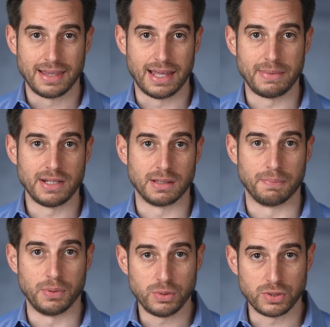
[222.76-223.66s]
that means the
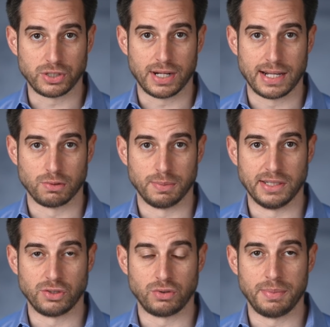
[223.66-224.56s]
booster shots will be
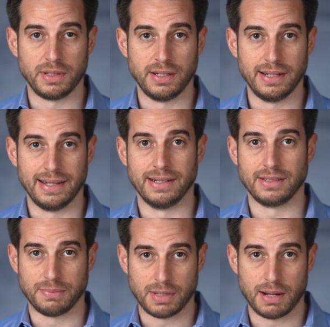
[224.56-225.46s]
distributed in
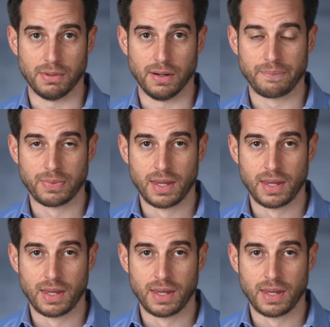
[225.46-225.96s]
September.